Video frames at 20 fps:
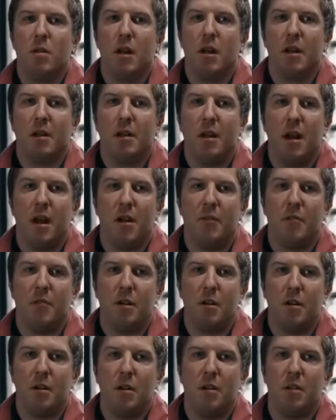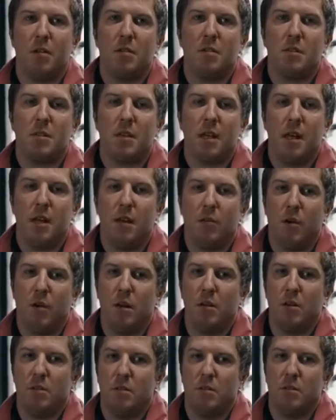want to cut off your skin and
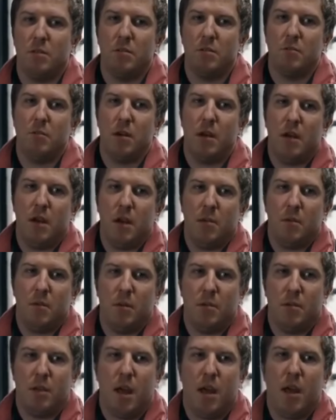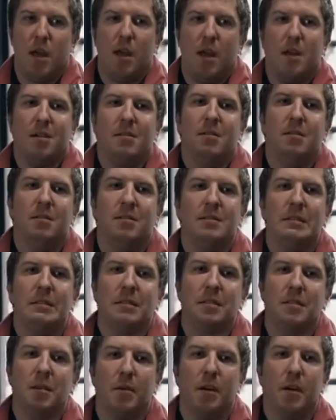wear it to my birthday.
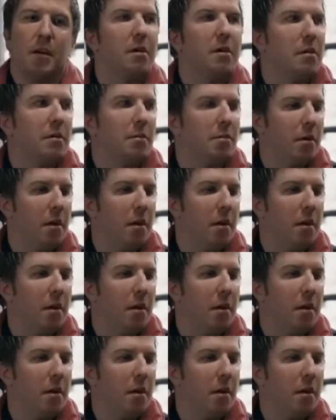It's coming up.